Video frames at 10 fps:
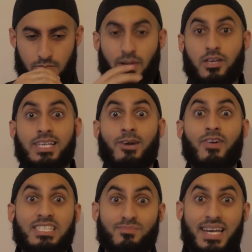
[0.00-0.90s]
But you're going to
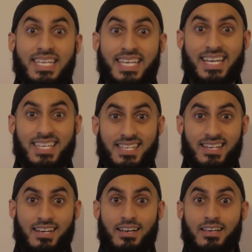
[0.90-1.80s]
raise money.
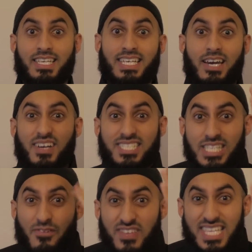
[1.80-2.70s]
You're going to raise
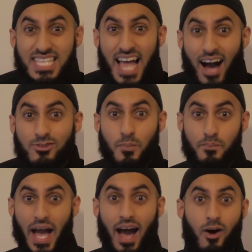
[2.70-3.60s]
£70,000,
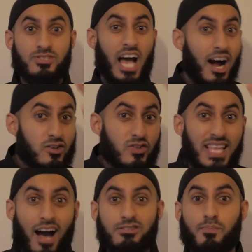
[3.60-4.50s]

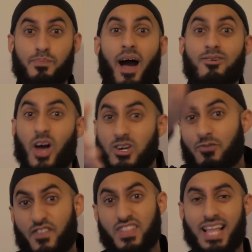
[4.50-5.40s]
£100,000,
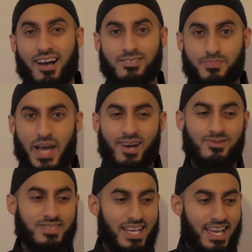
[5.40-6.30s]

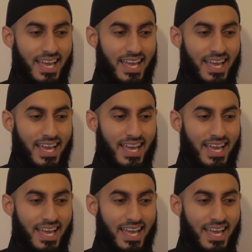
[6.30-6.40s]
£150,000.